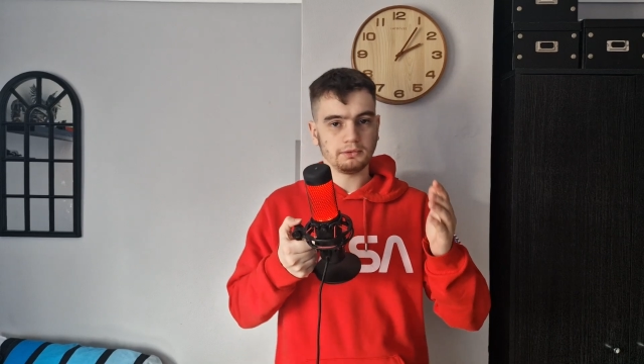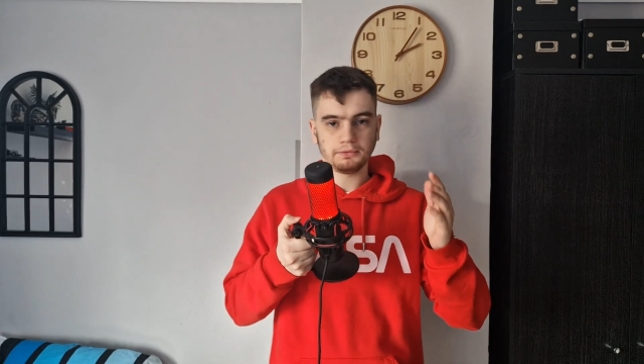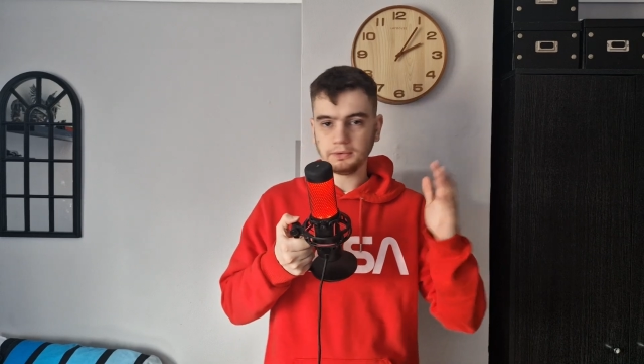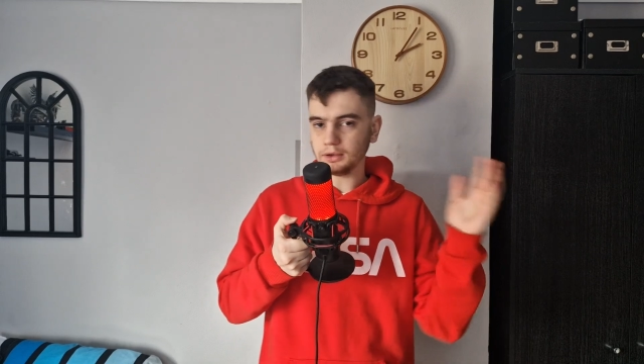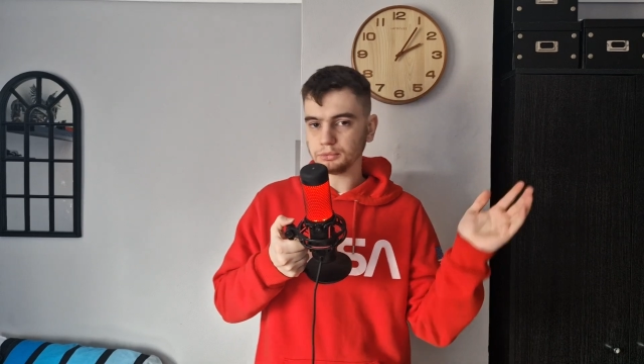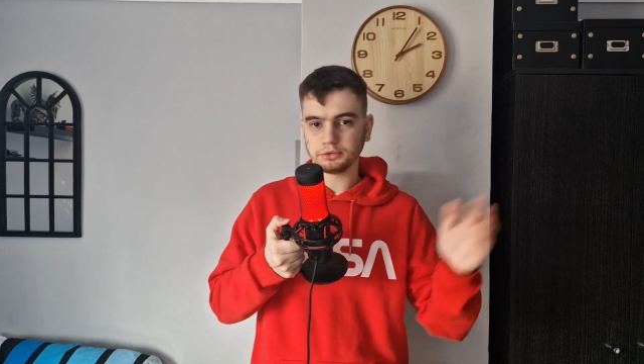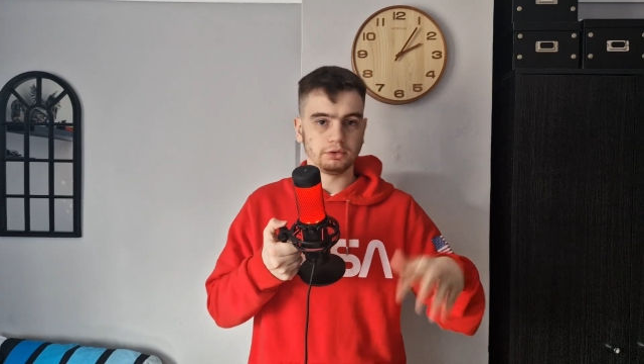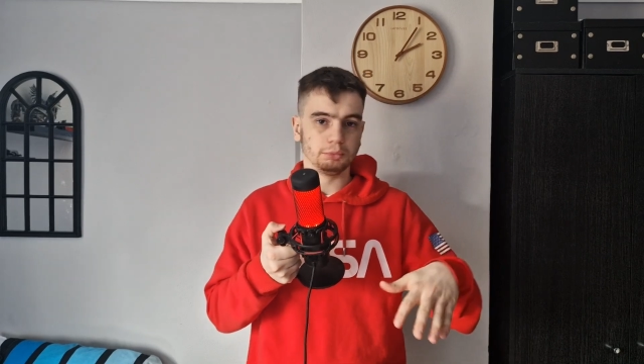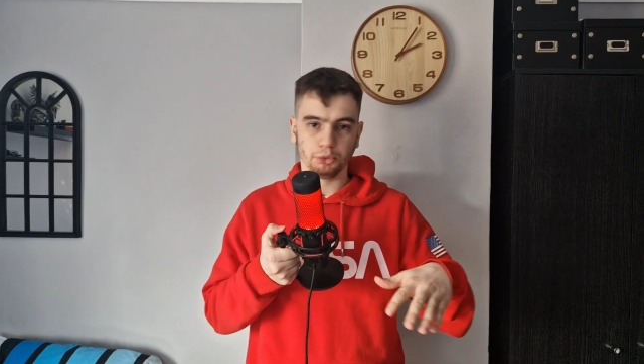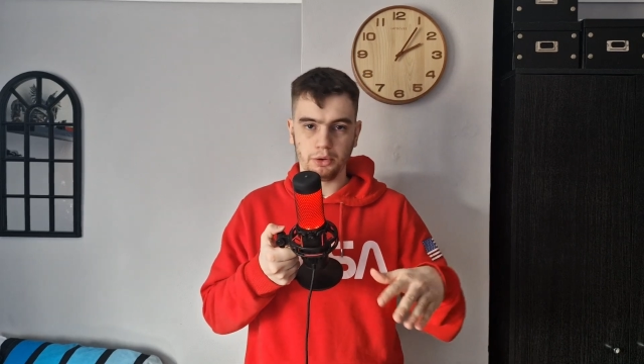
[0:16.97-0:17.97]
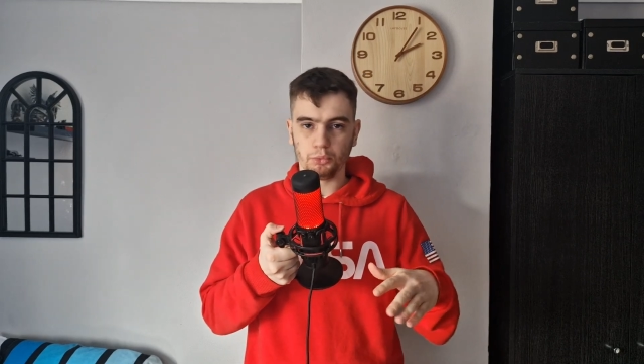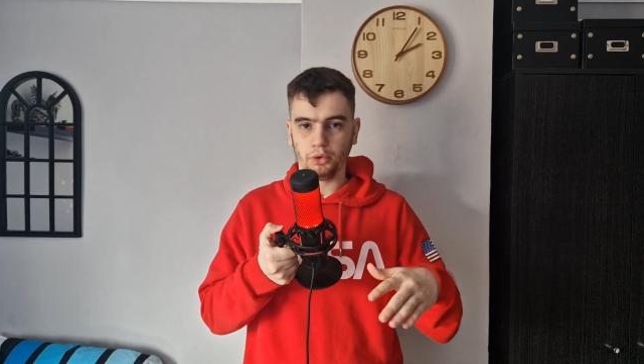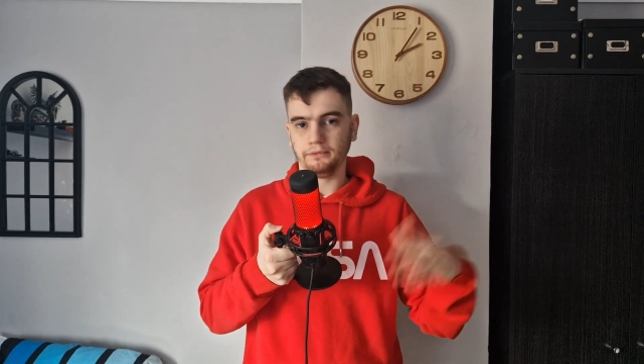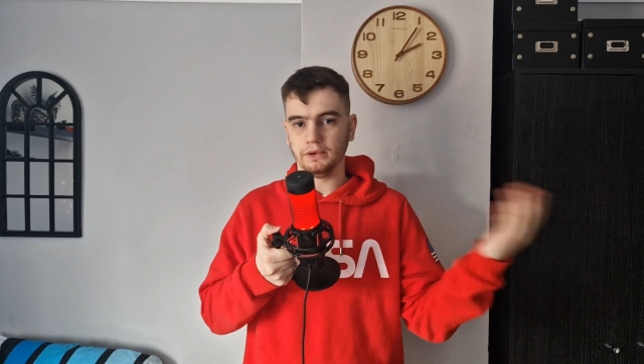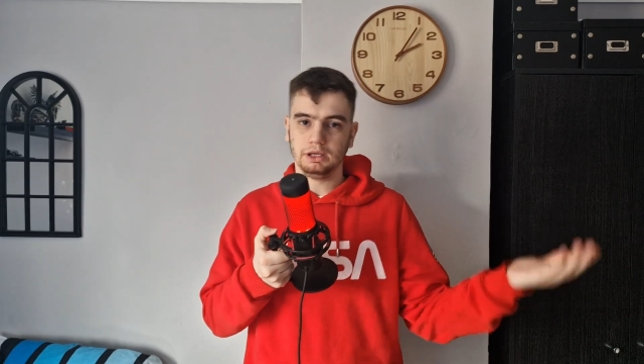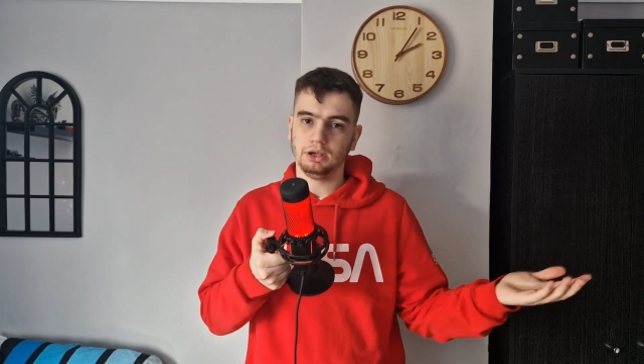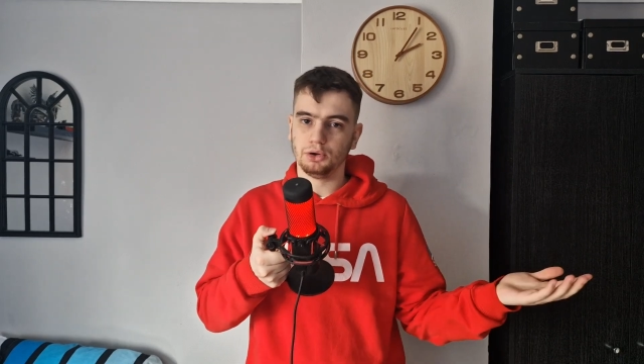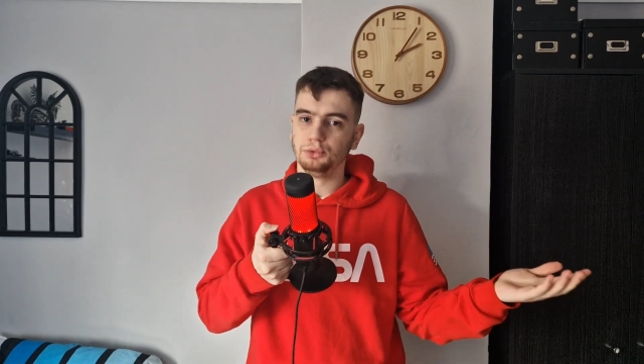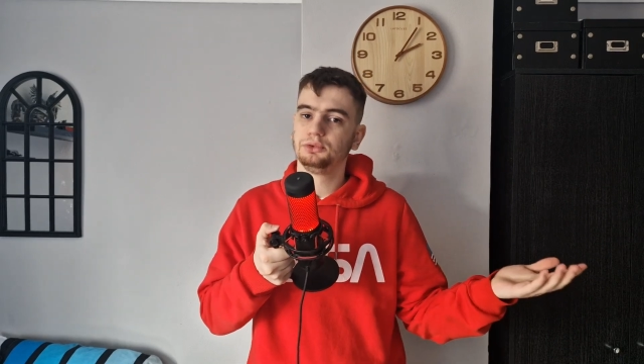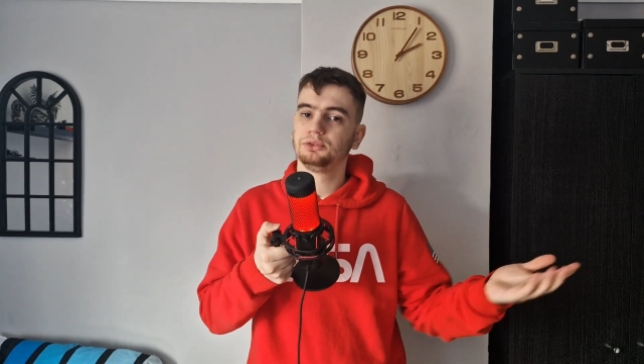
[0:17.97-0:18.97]
filled to the brim with
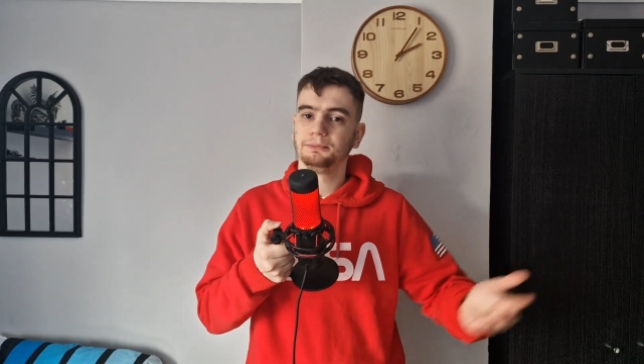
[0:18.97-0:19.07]
videos.